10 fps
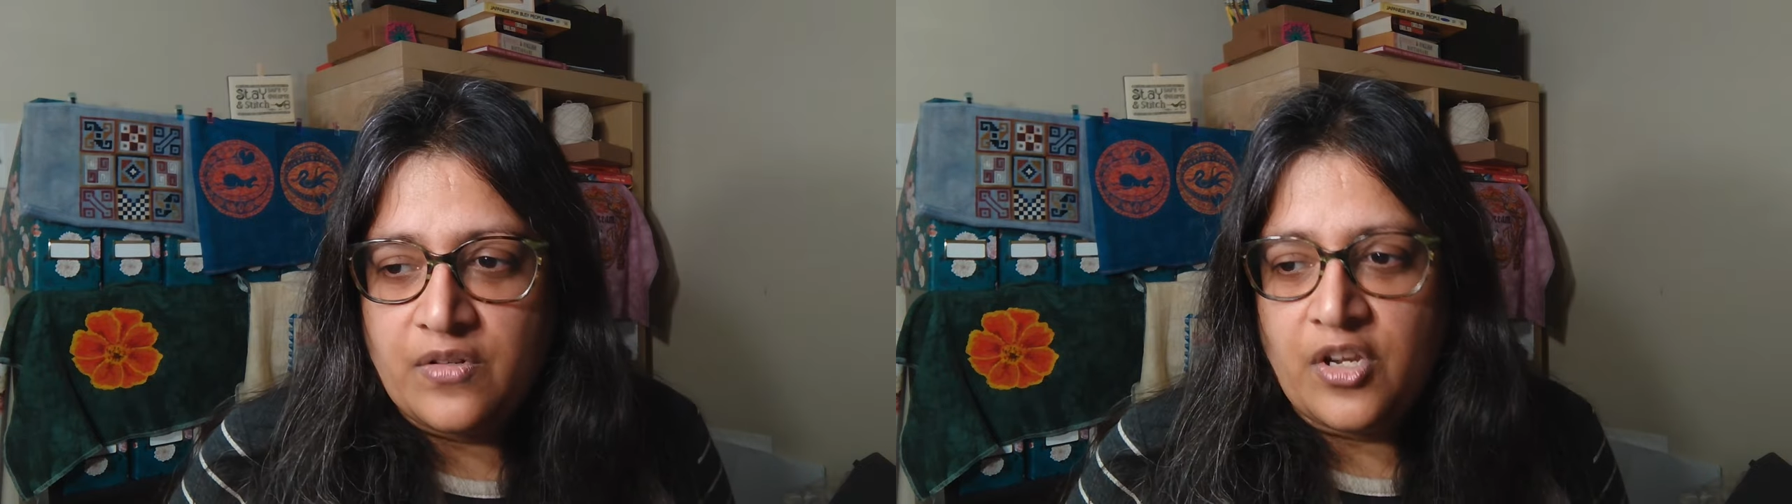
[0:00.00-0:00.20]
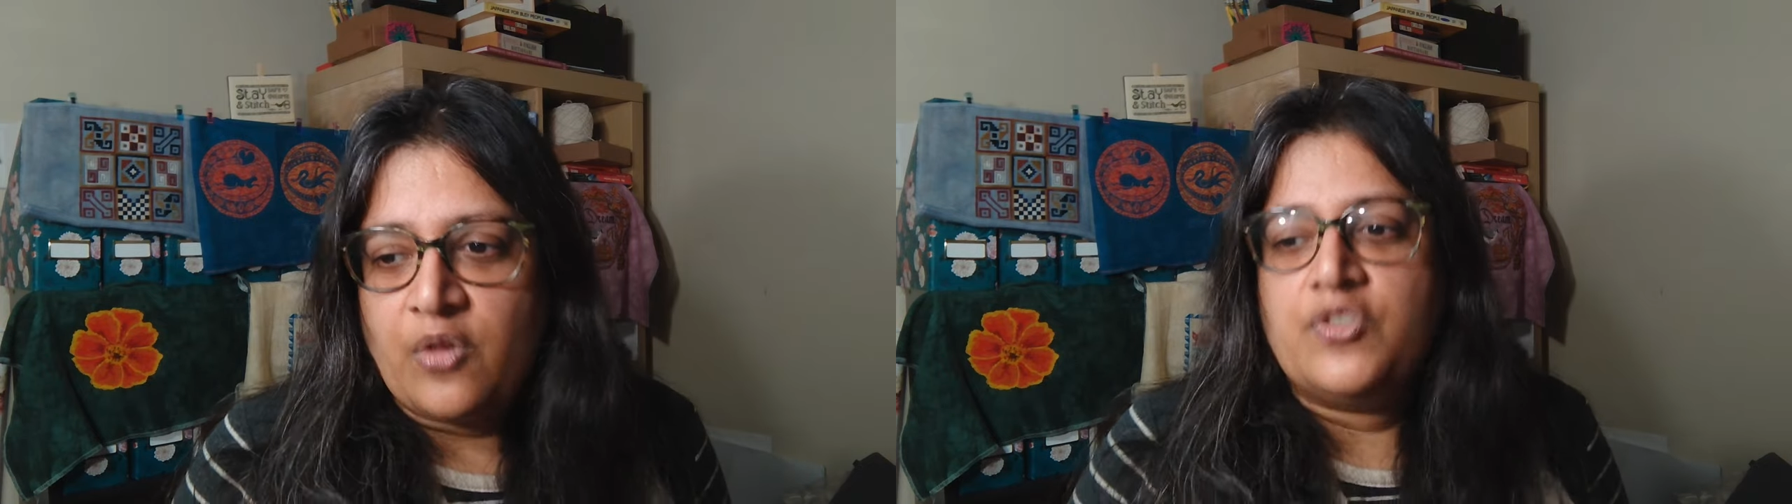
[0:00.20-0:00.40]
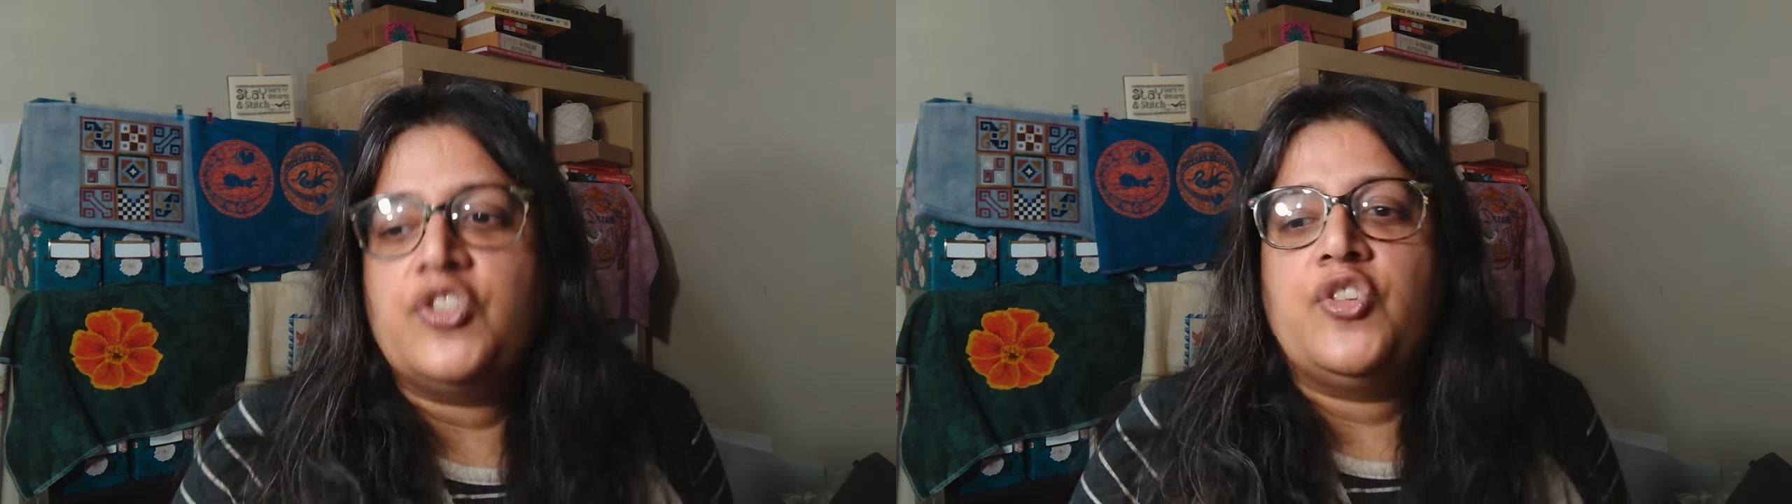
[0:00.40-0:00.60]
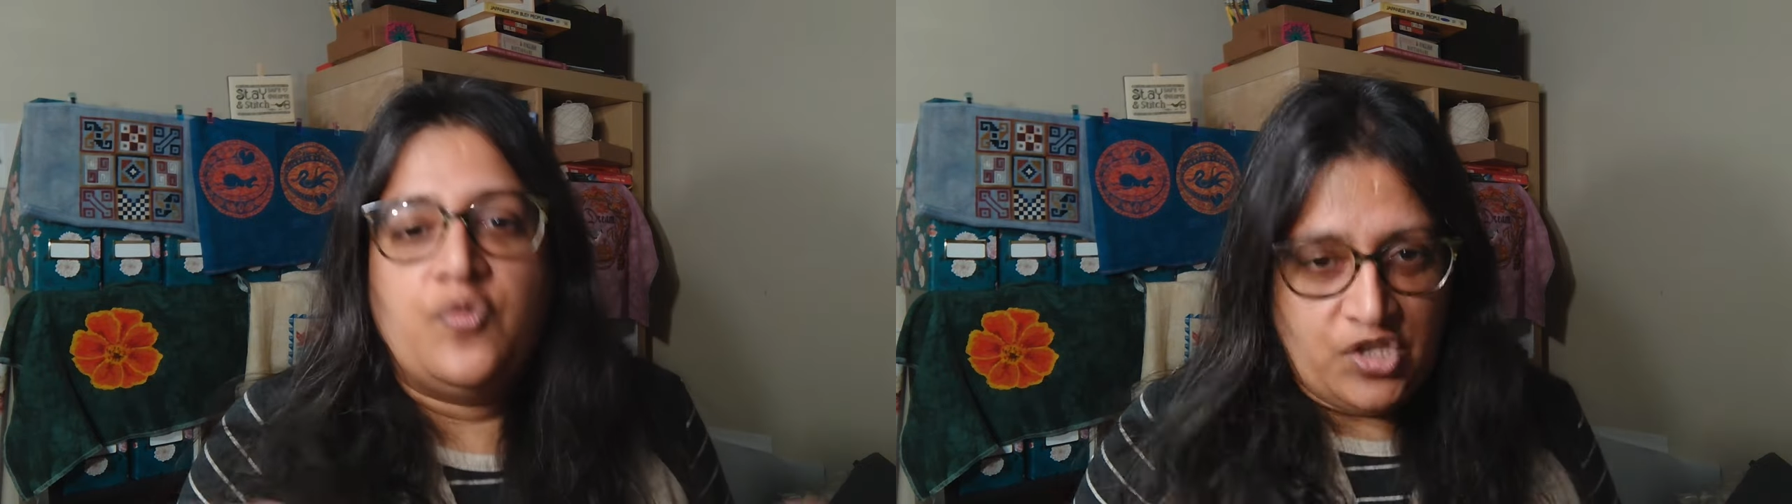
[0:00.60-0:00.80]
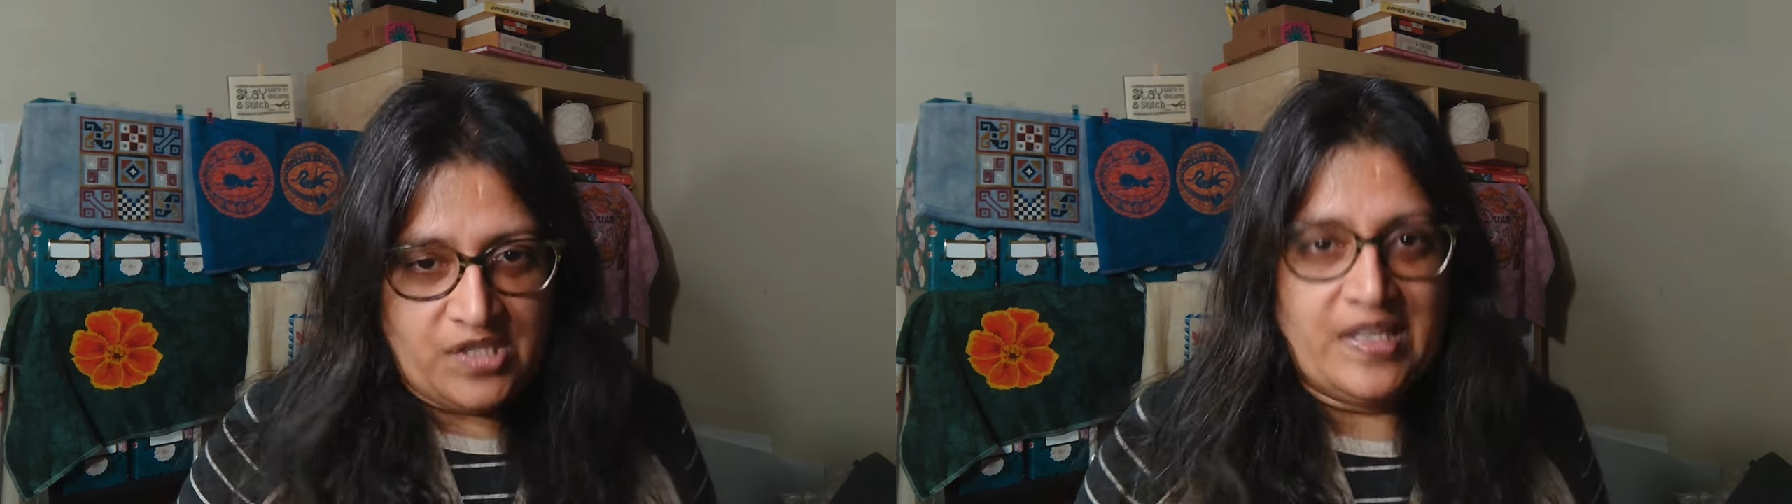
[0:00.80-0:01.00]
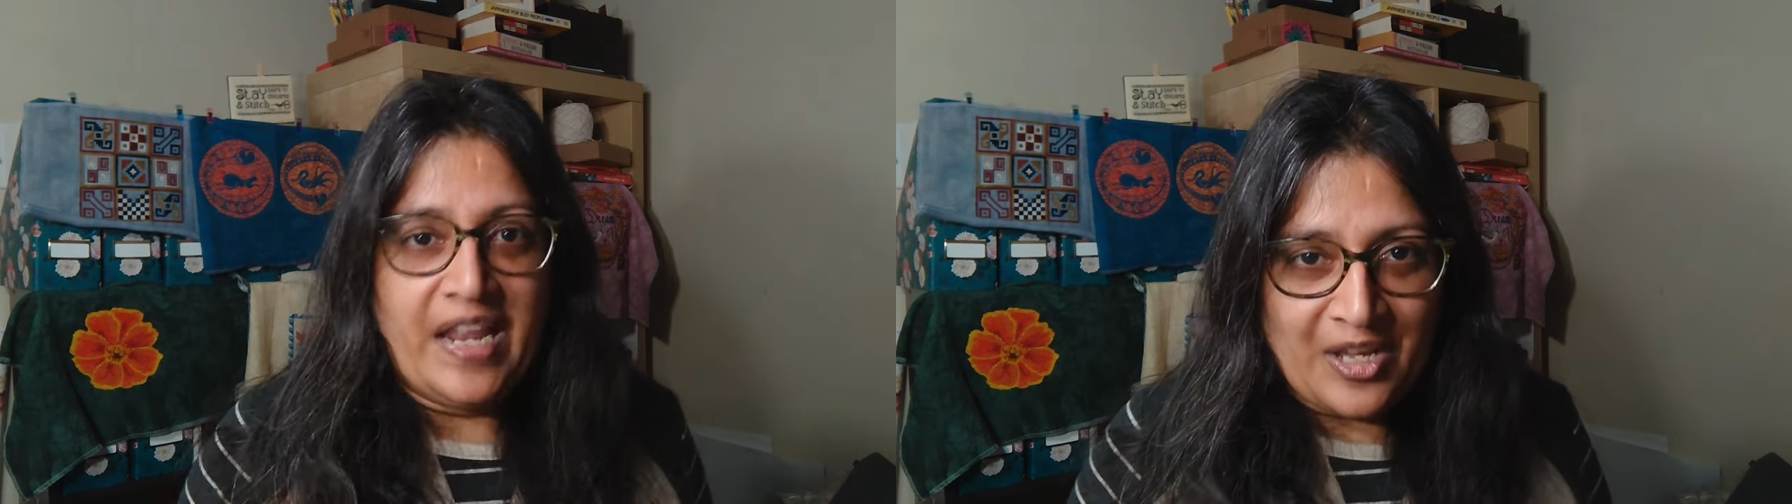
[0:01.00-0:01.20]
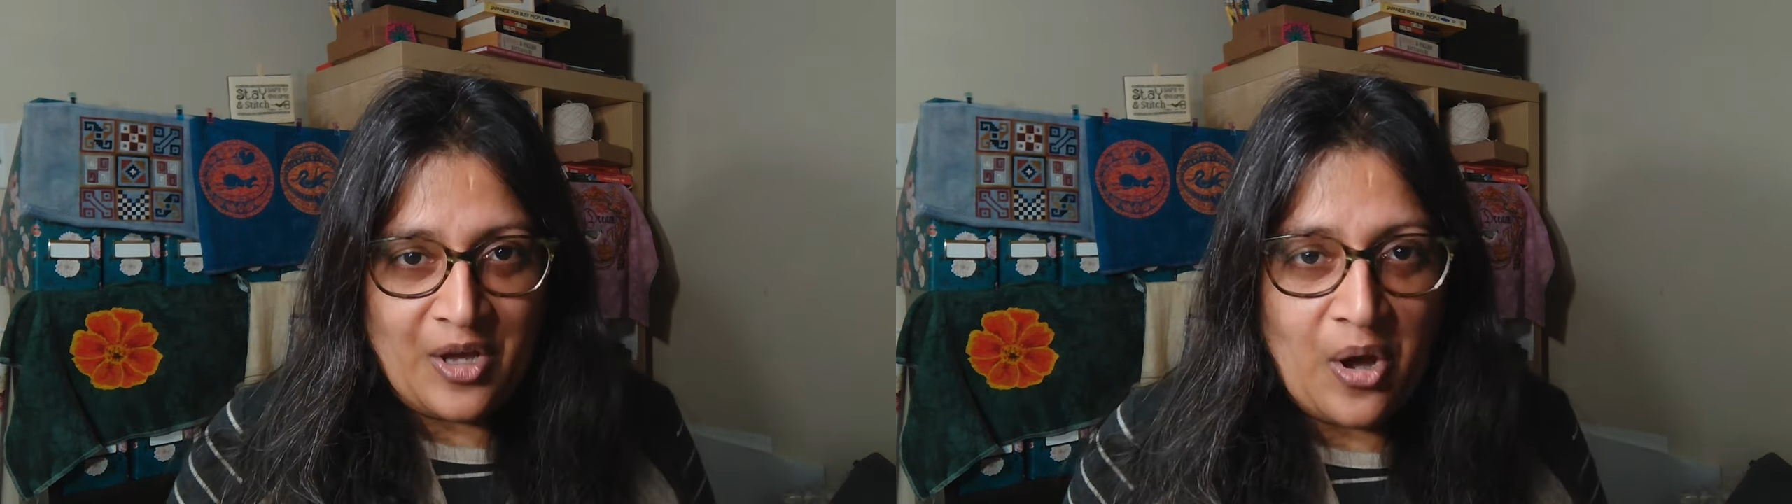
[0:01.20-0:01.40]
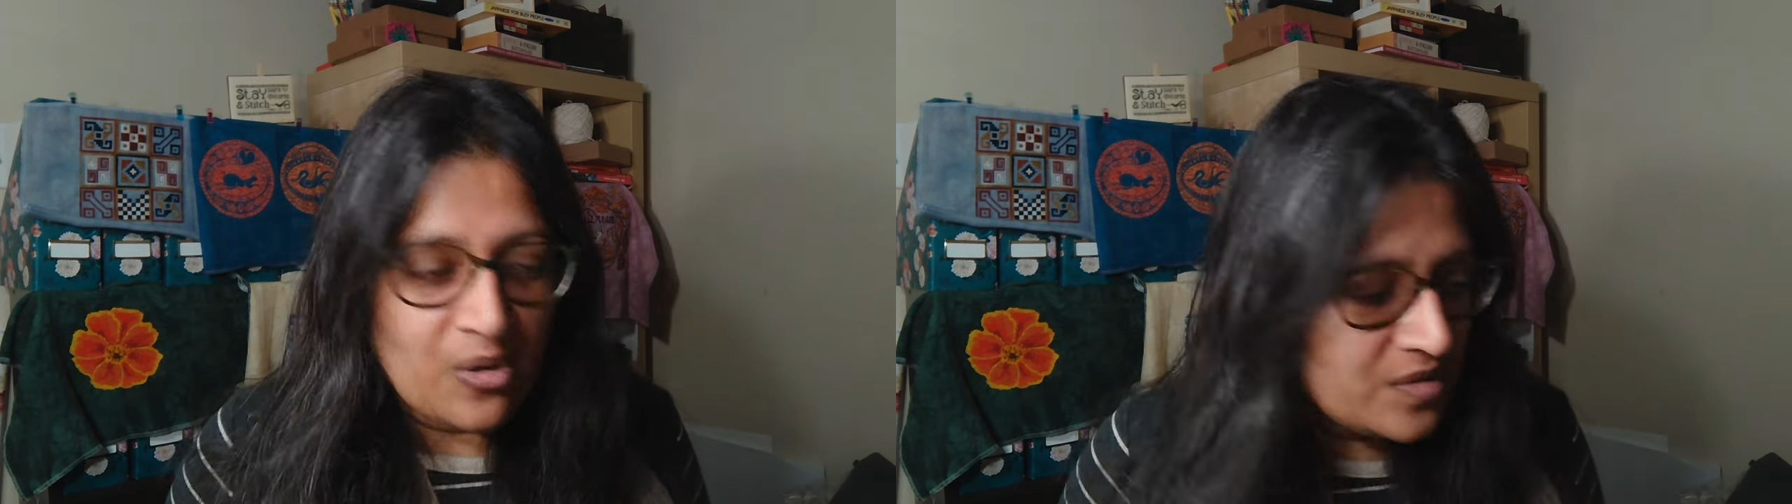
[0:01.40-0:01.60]
you know, do you just let it
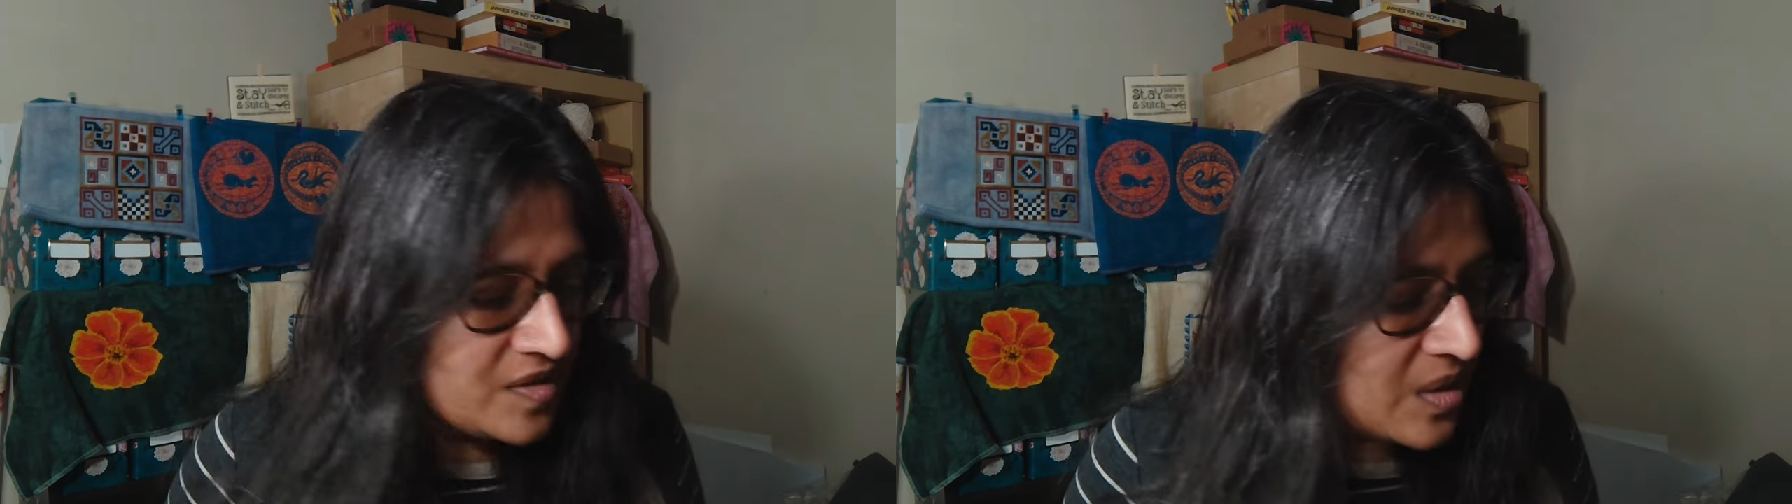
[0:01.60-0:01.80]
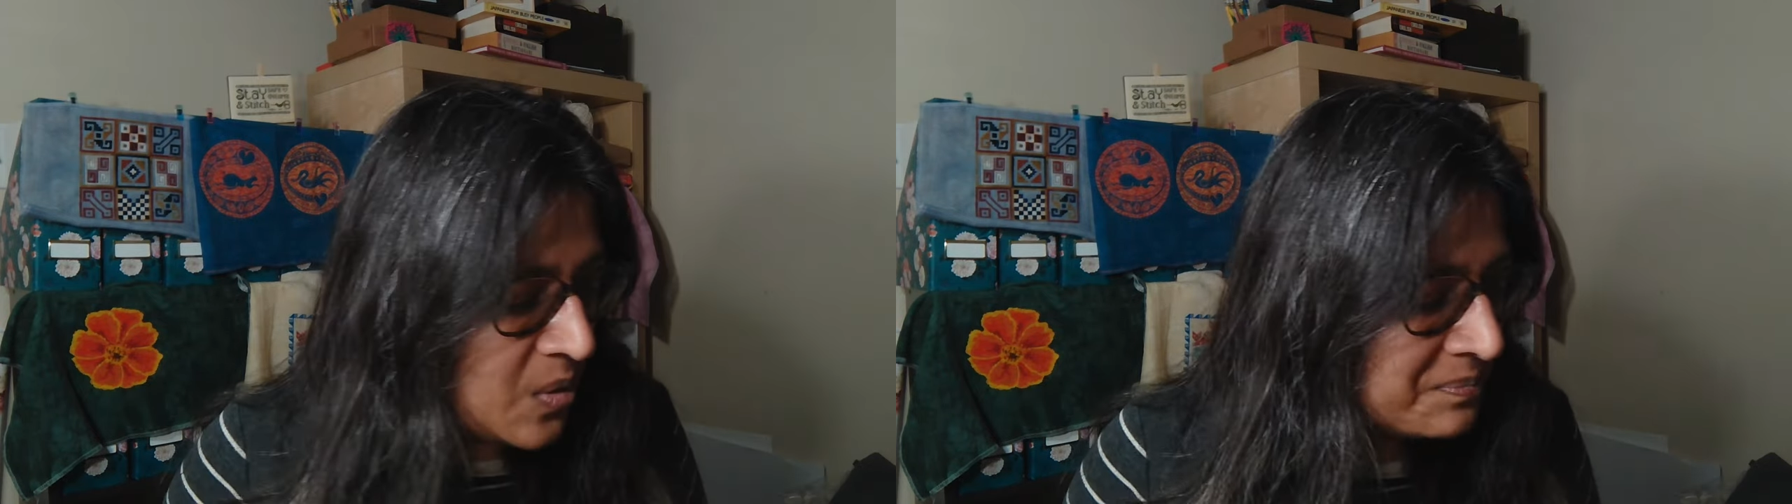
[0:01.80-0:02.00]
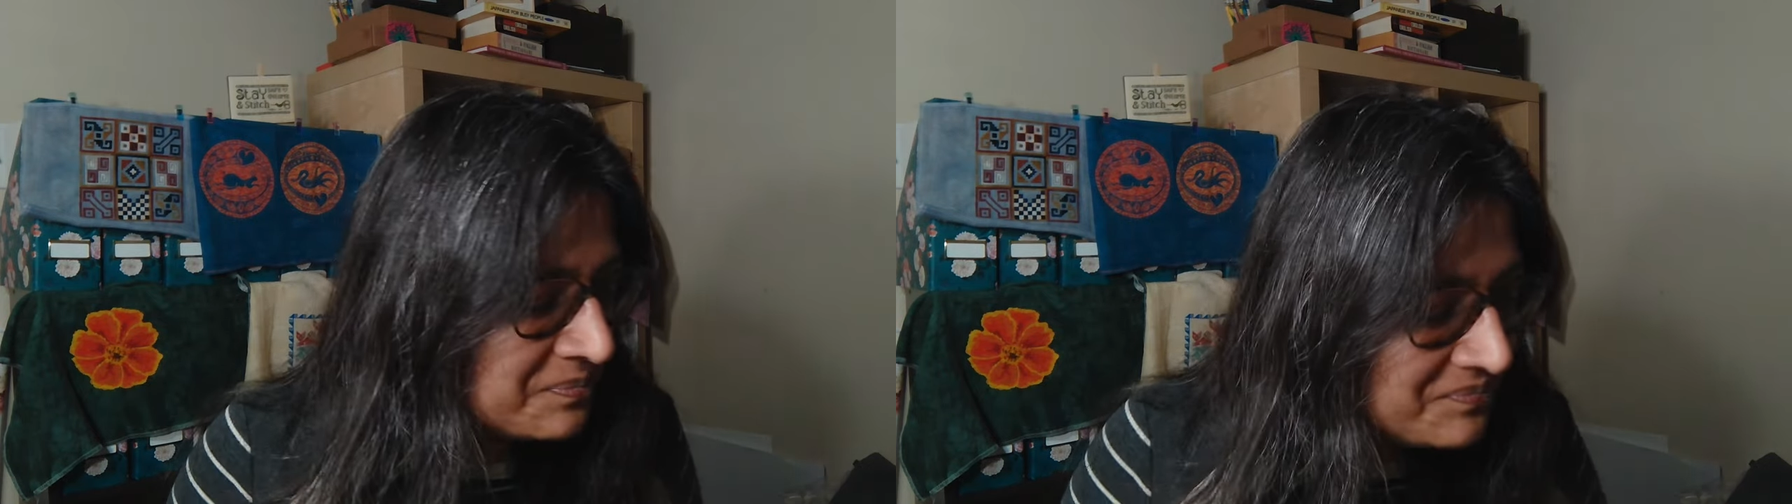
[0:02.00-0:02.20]
go? So